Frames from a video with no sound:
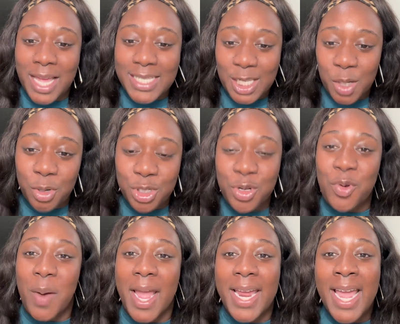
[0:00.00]
That's the number
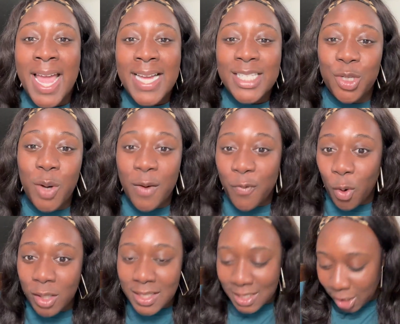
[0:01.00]
two way to
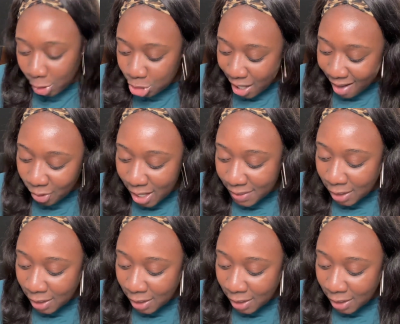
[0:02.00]
afford to slow travel.